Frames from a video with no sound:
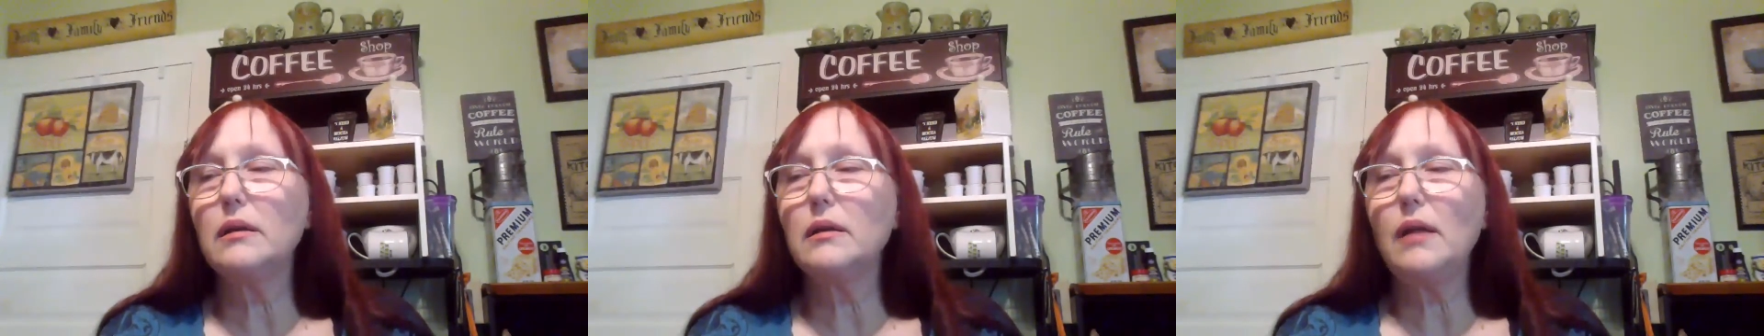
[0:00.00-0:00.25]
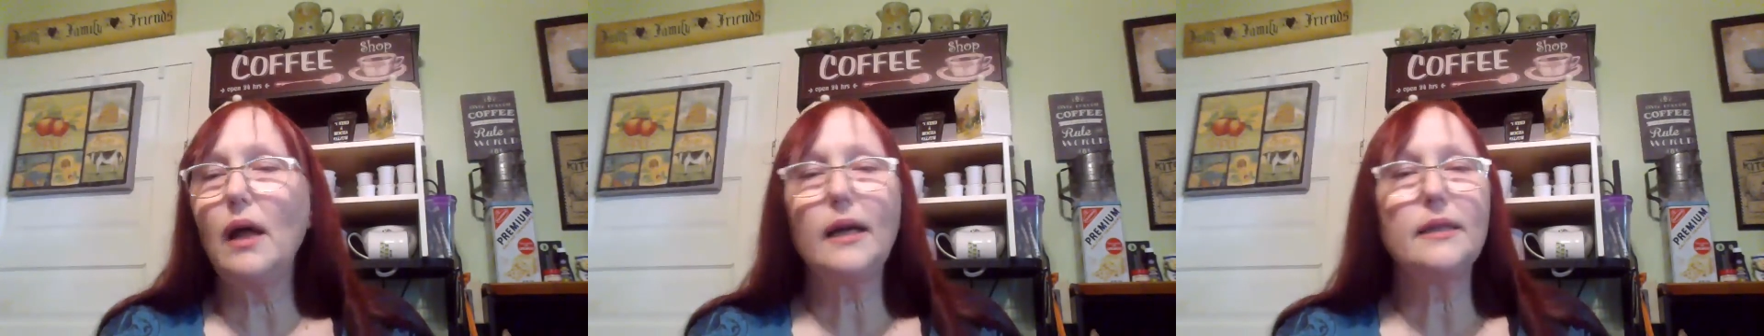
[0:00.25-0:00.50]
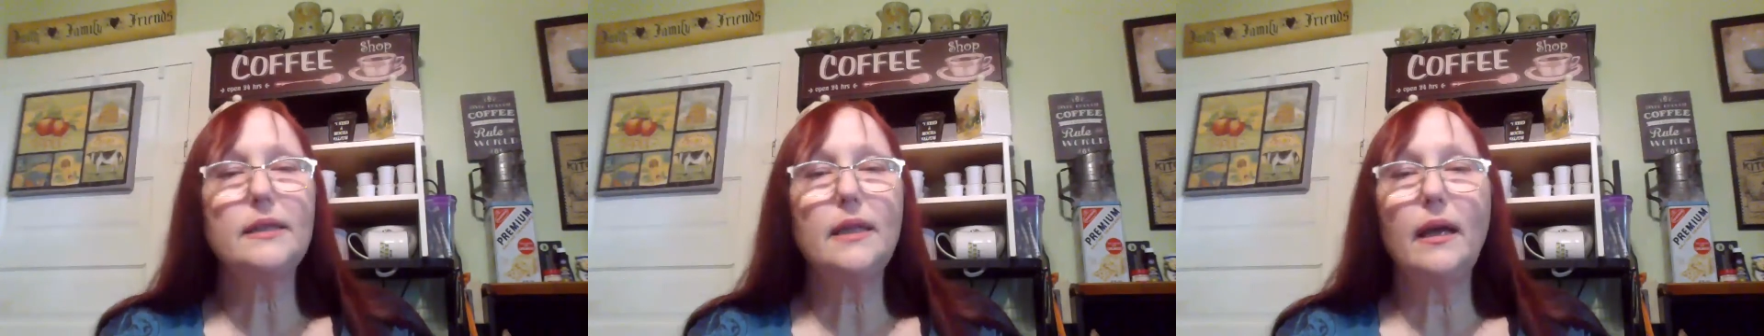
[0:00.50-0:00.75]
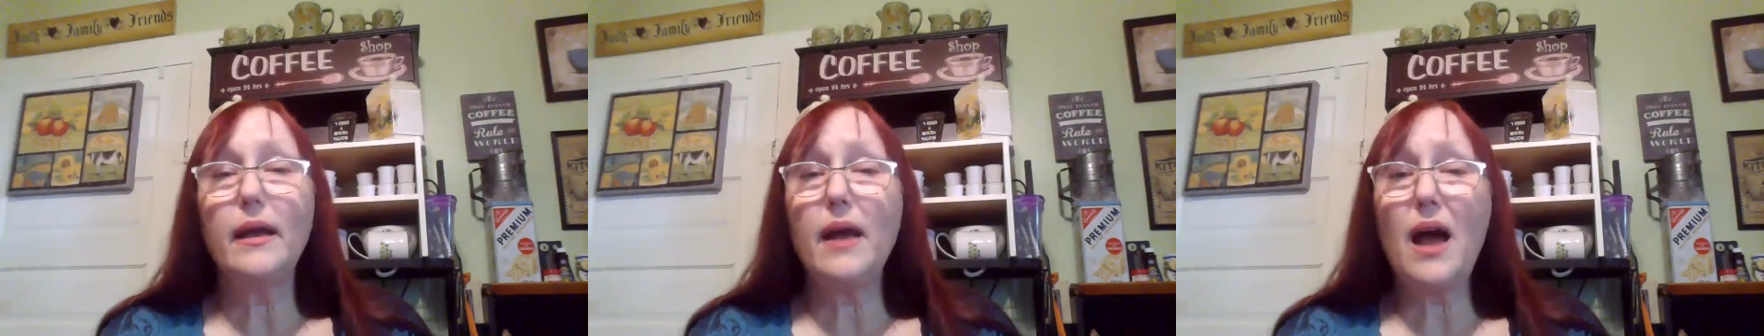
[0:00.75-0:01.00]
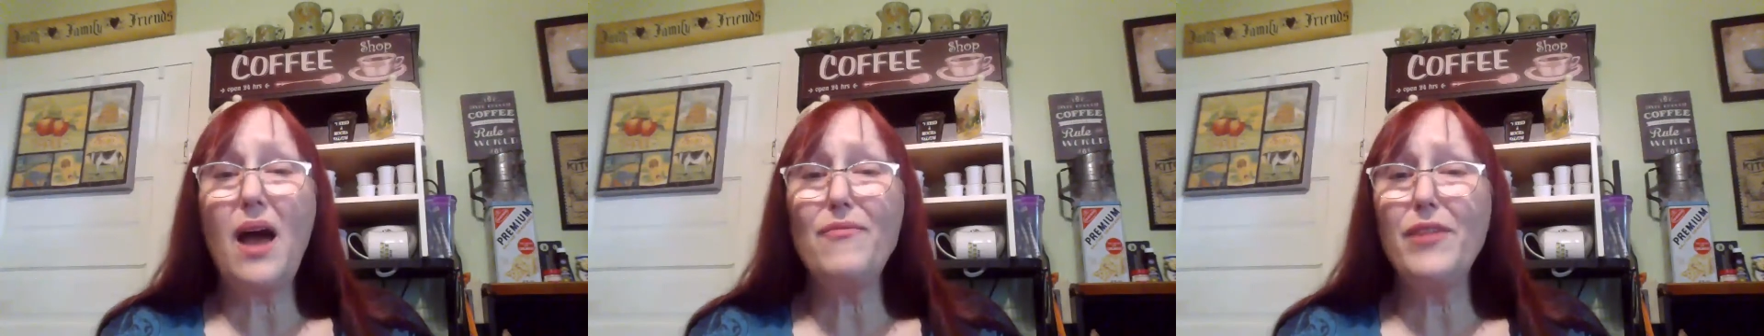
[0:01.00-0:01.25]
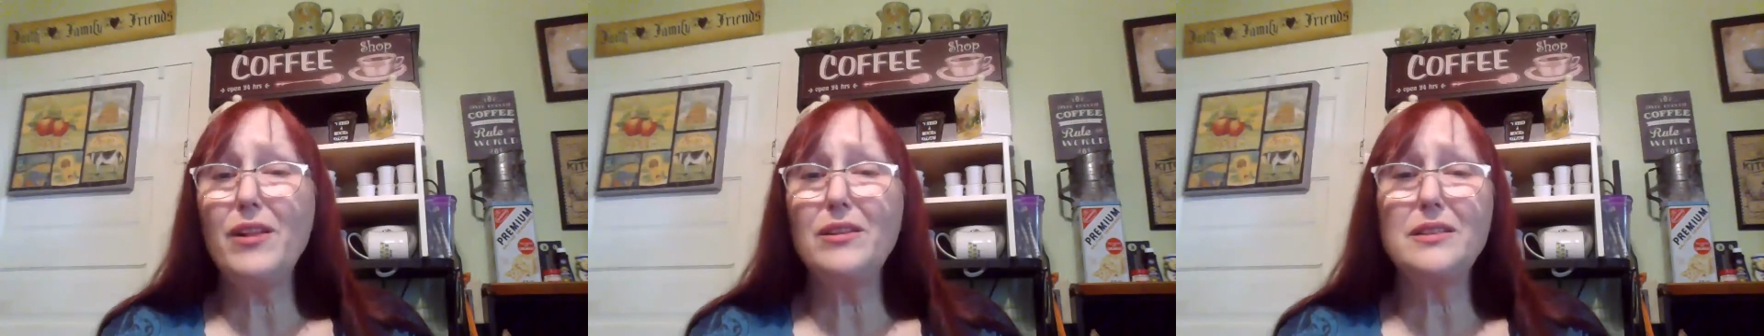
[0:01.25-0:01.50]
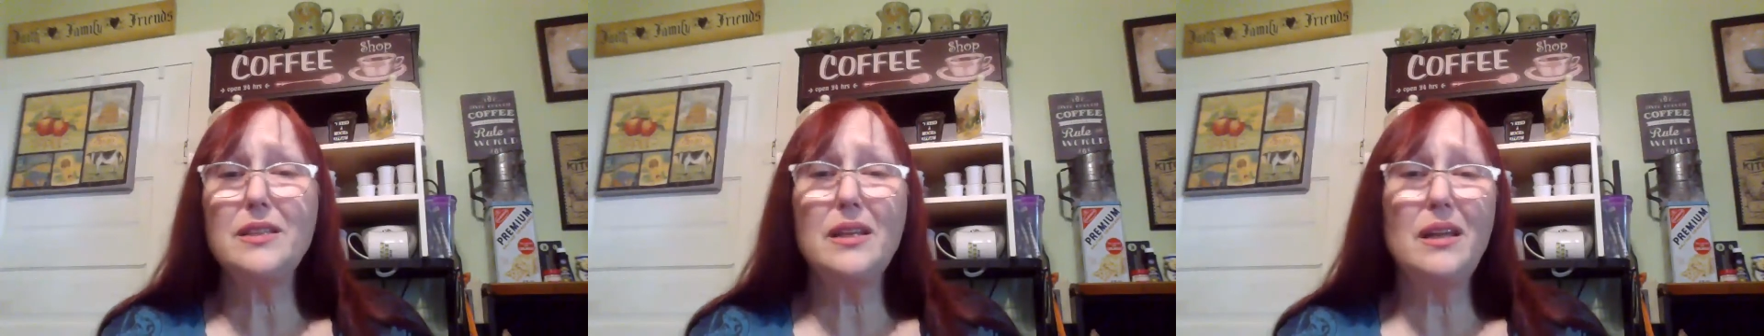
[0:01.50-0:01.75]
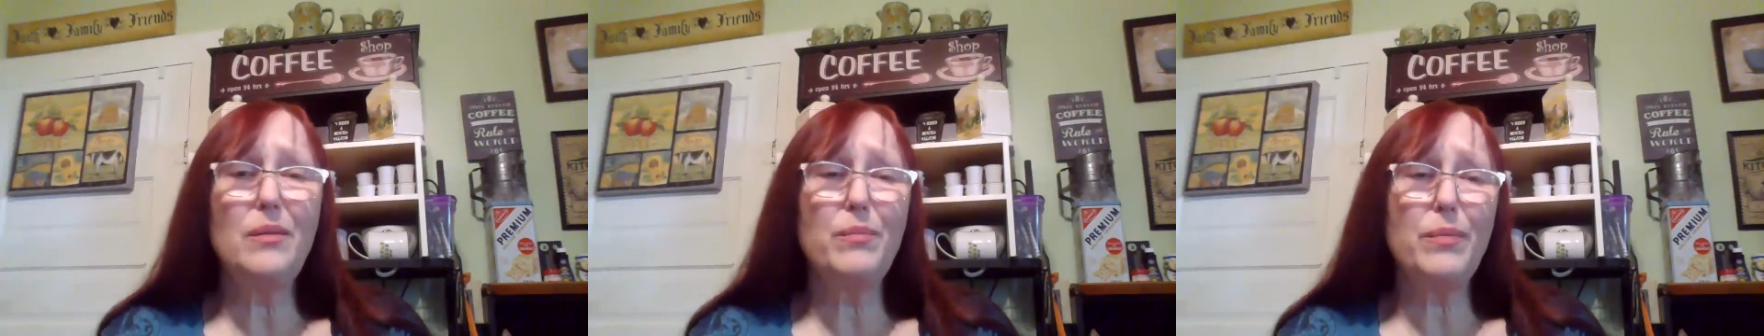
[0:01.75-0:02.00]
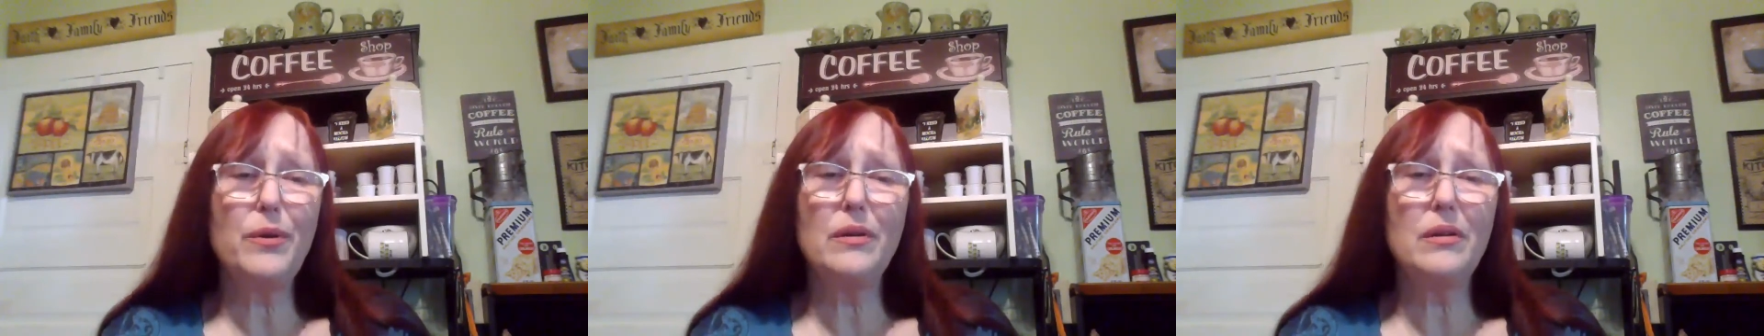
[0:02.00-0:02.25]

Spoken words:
like I said, I fell asleep